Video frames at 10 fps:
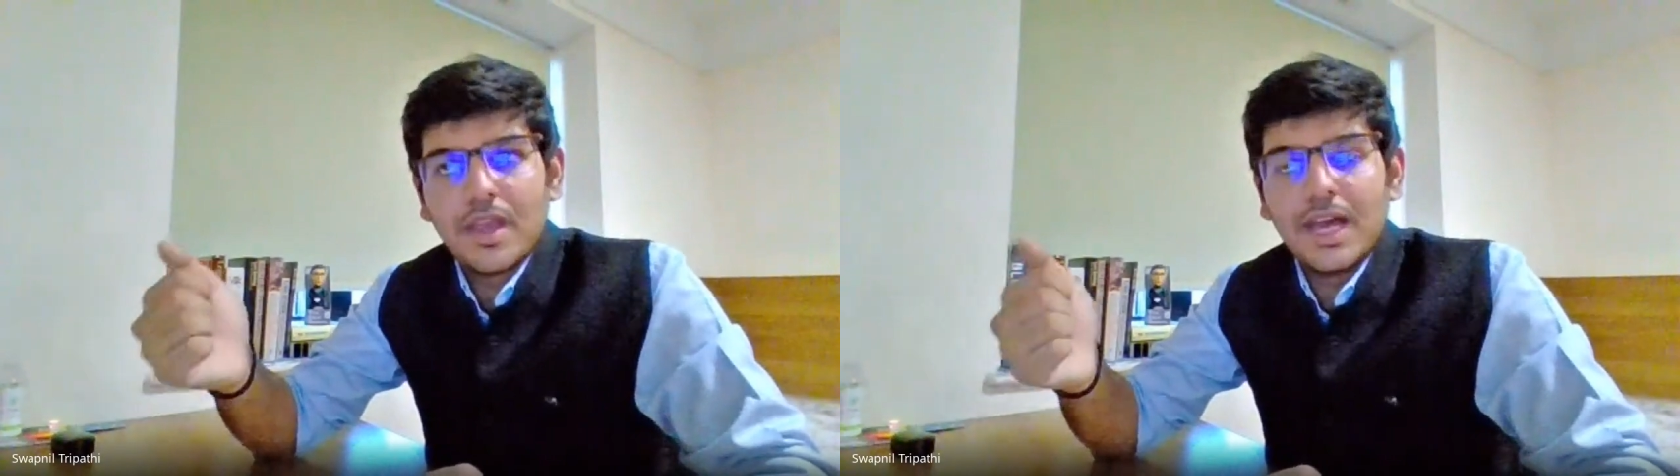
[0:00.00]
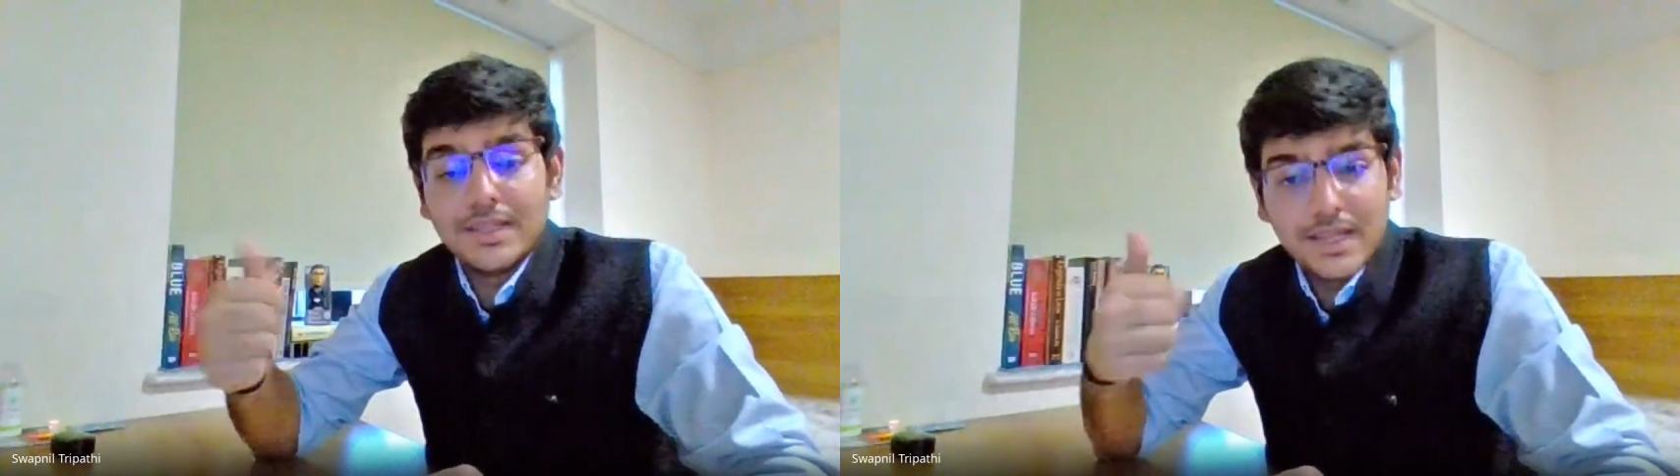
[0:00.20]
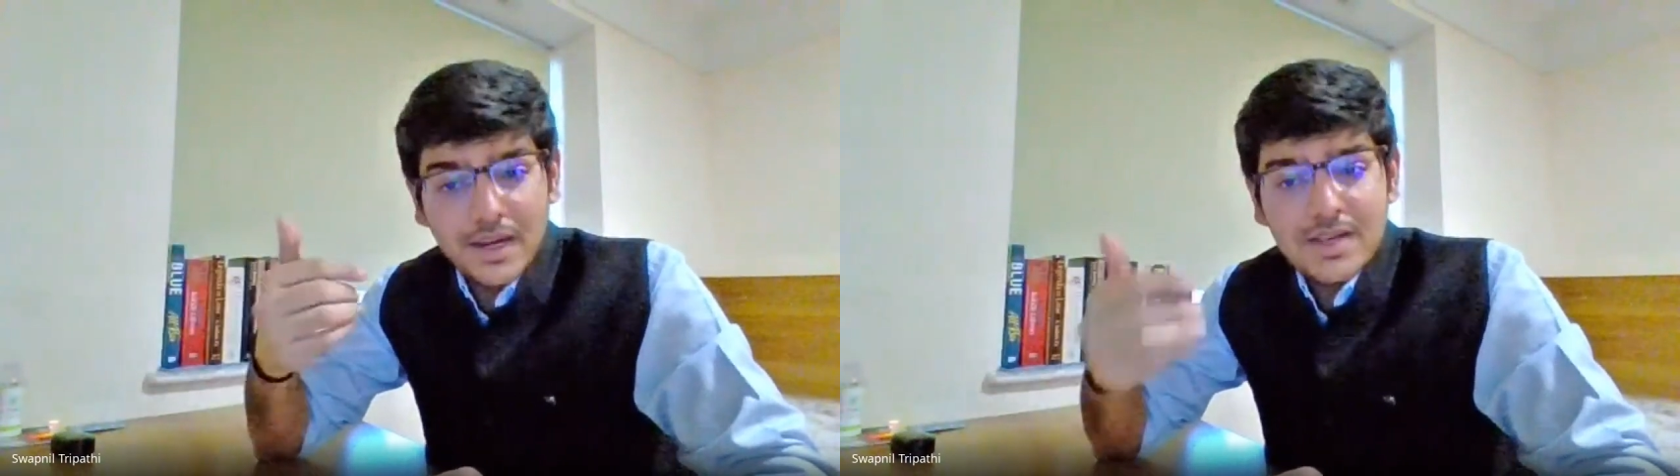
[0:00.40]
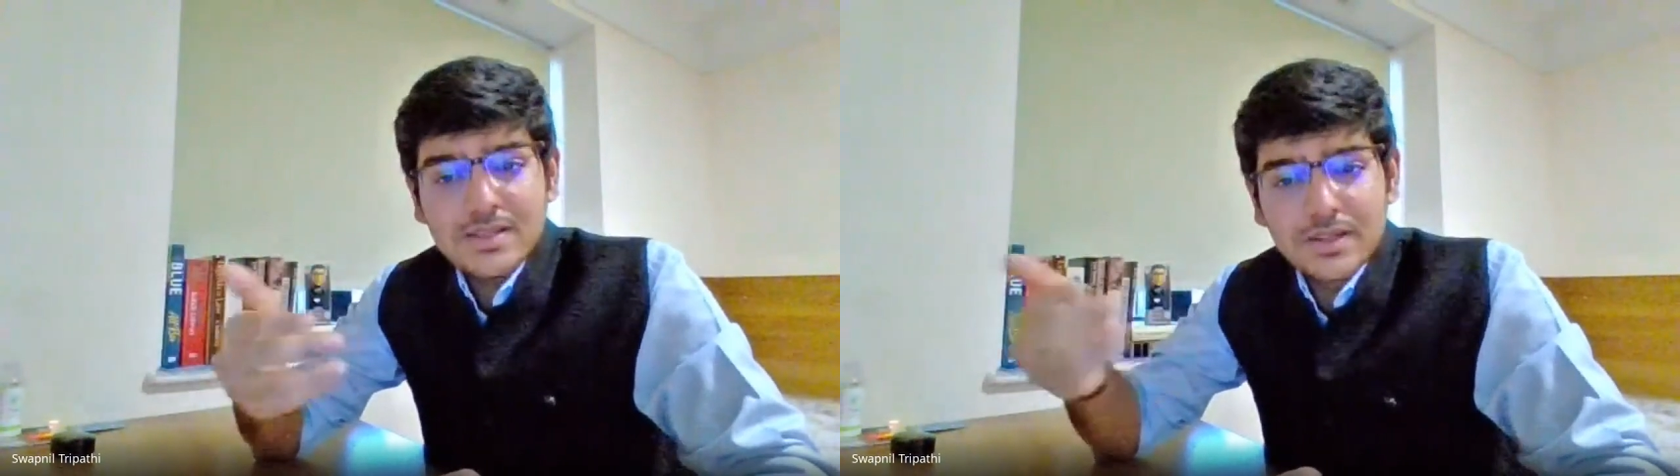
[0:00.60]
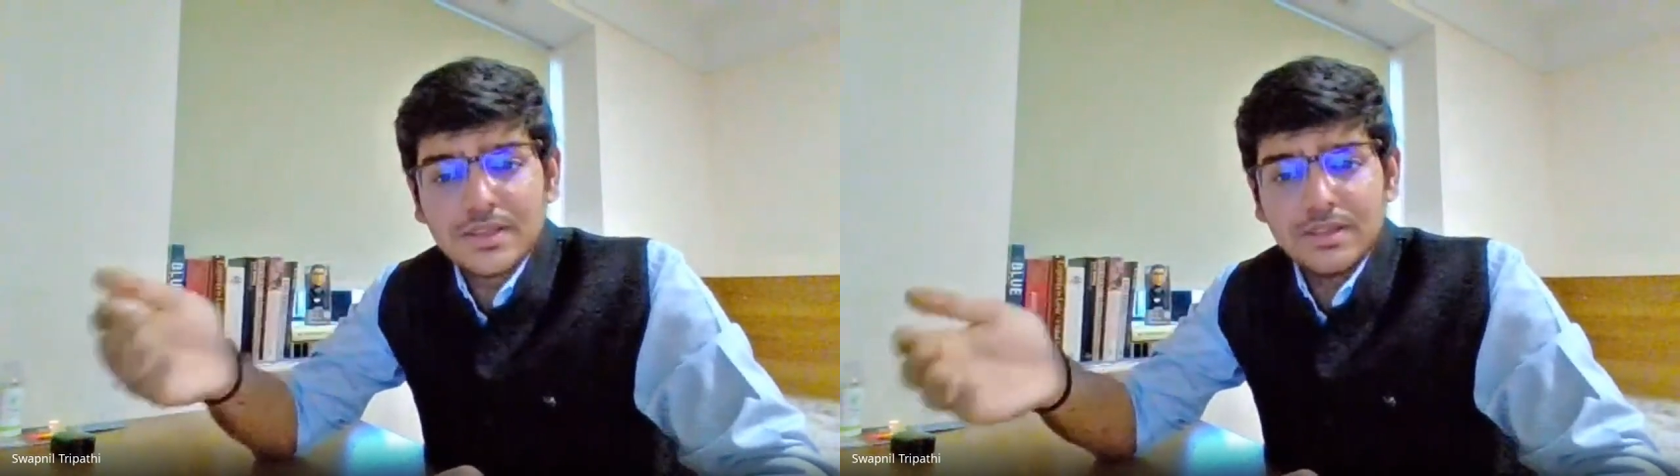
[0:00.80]
and there are
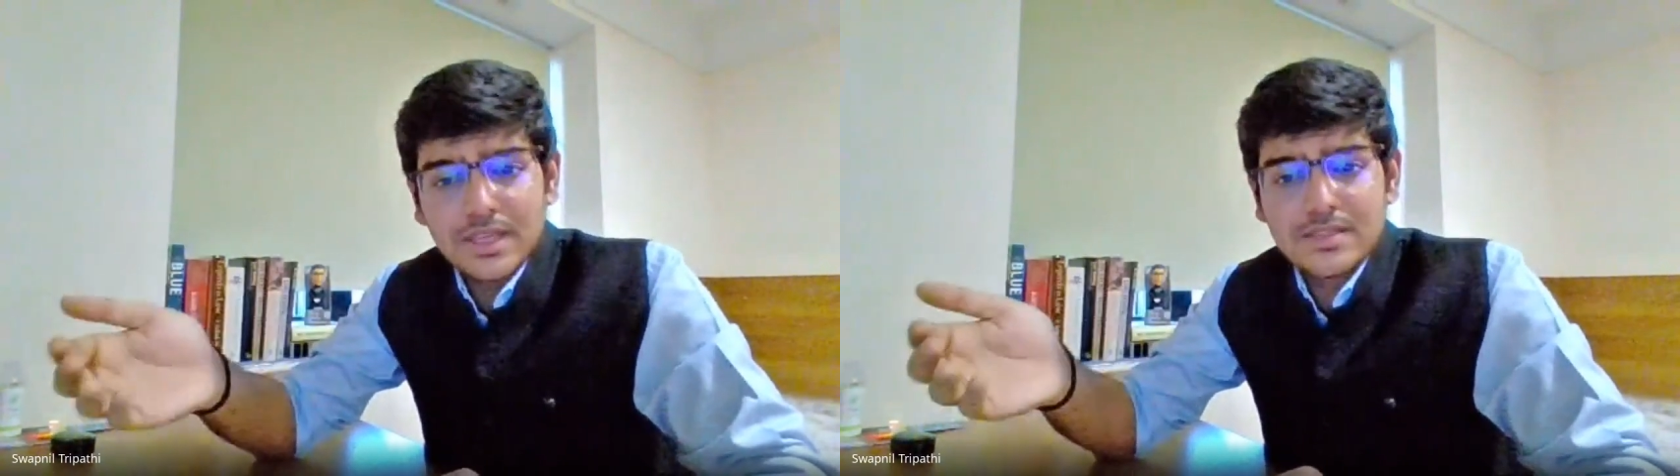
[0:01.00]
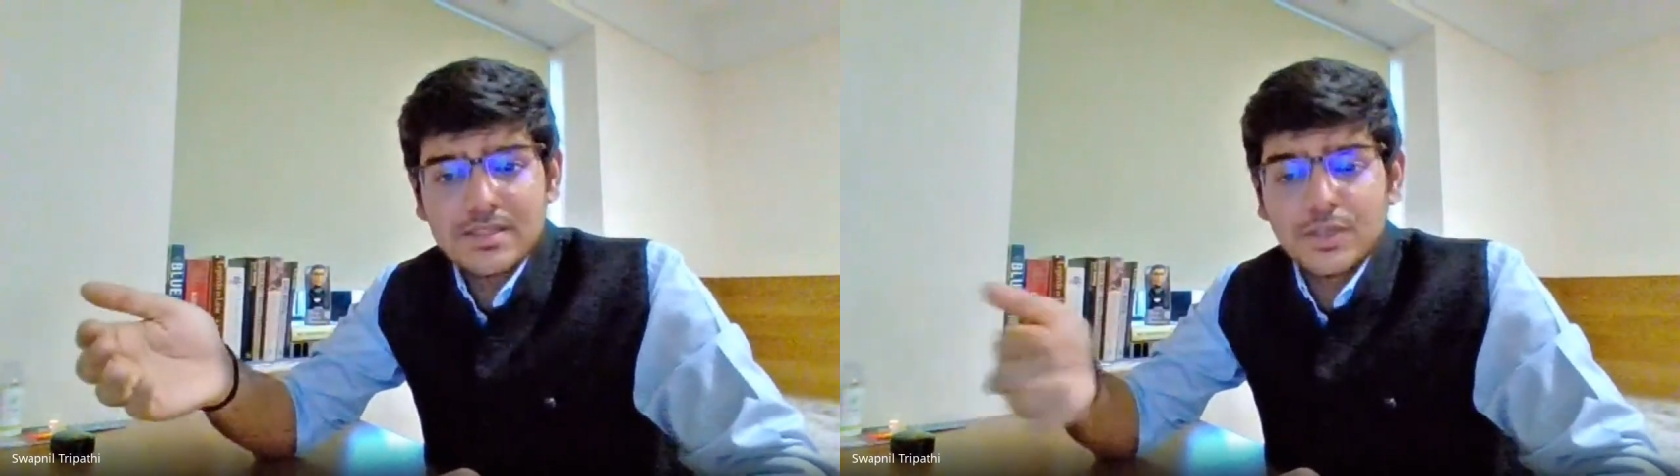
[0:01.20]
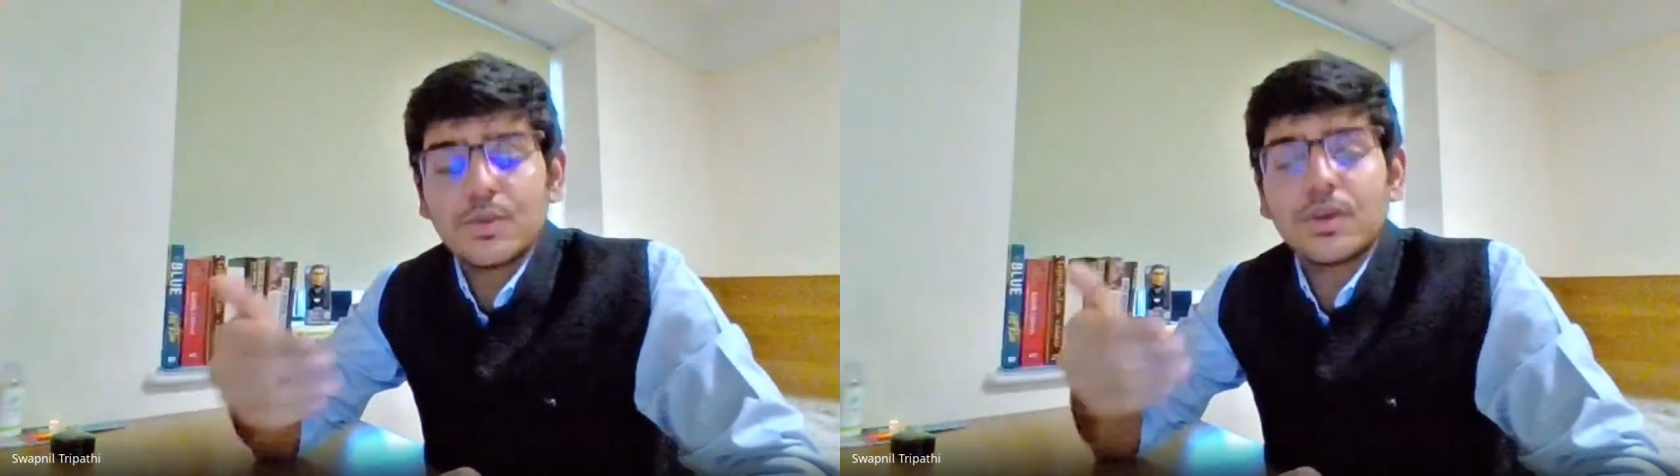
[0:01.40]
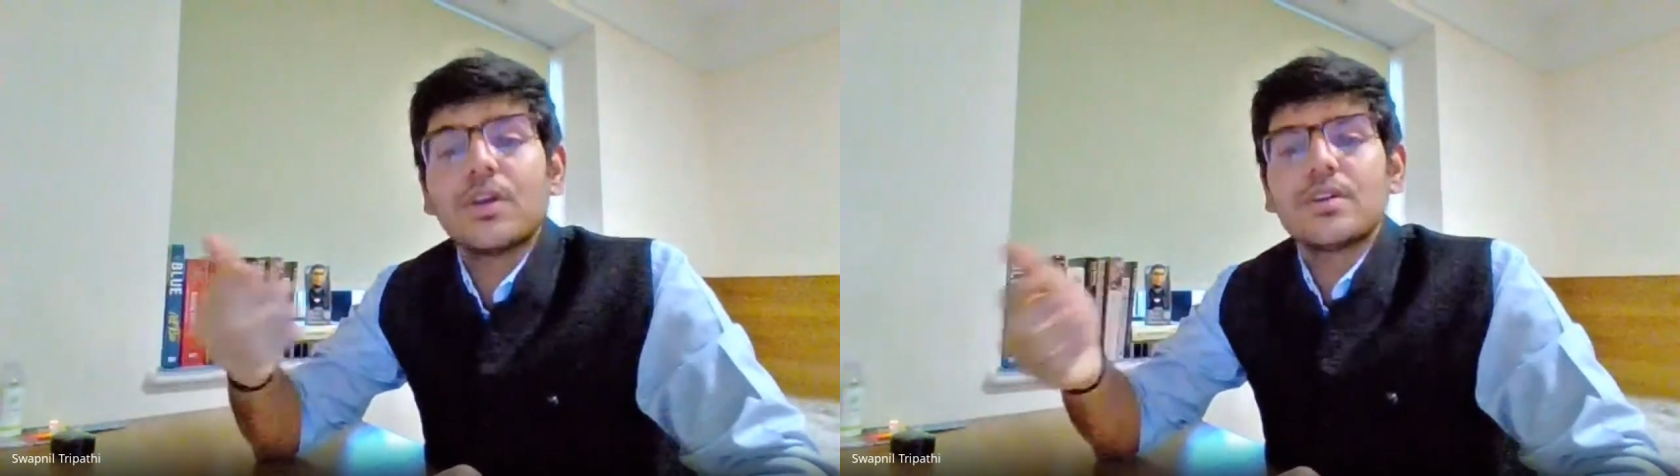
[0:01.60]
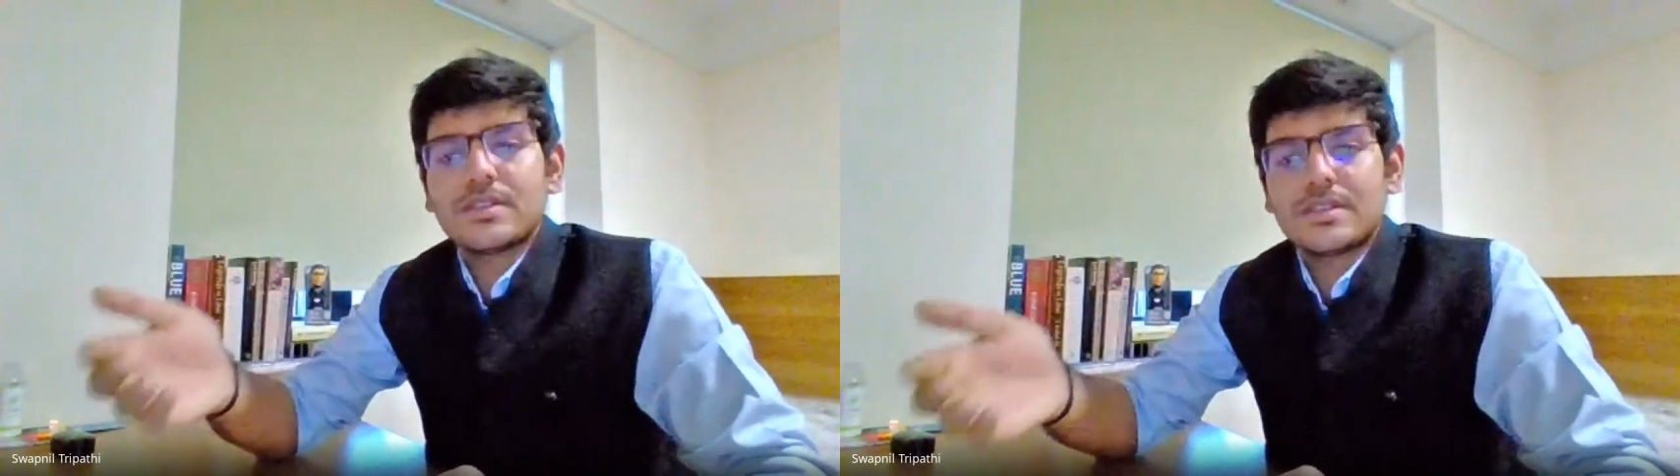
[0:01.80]
certain things that you
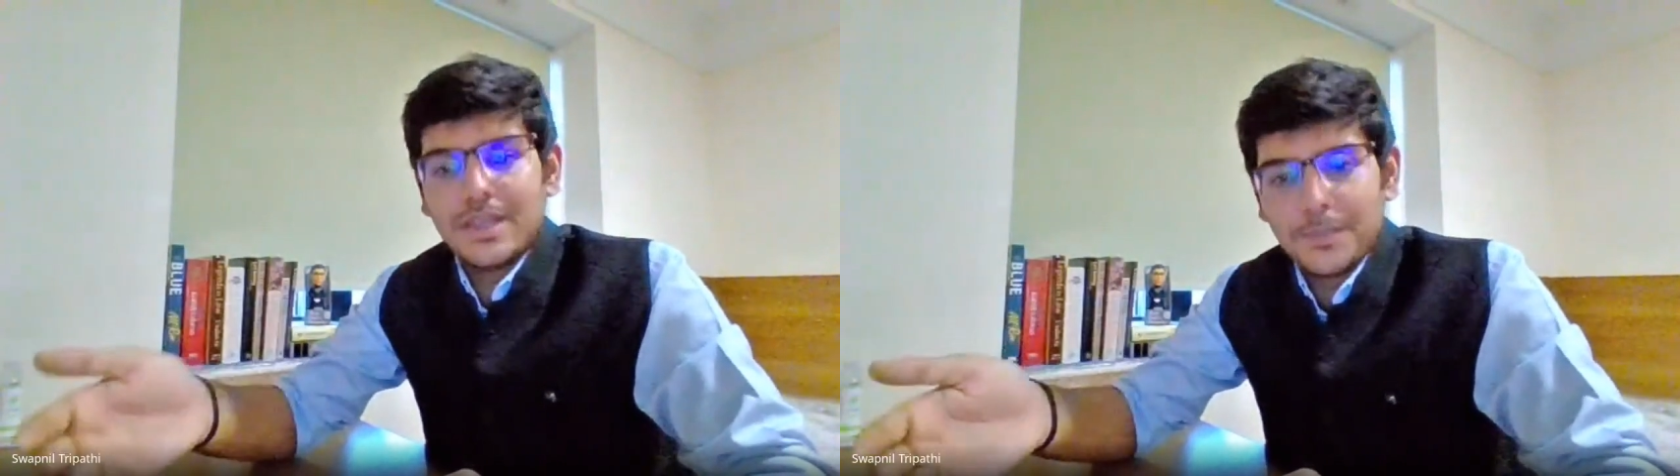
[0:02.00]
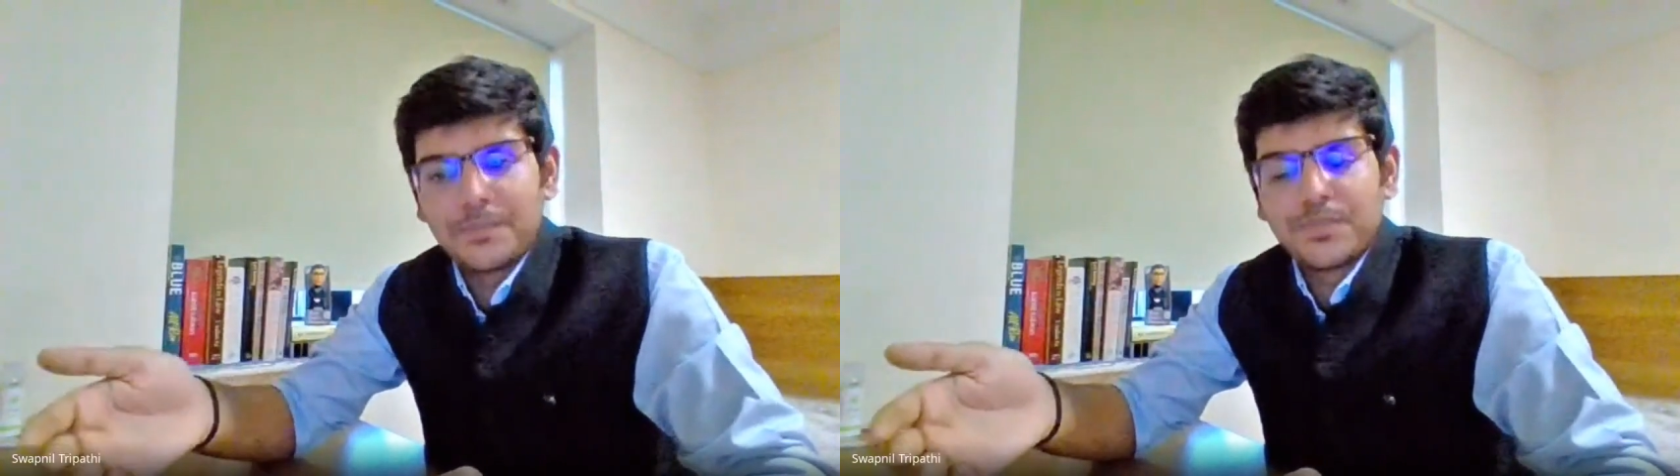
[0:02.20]
cannot say.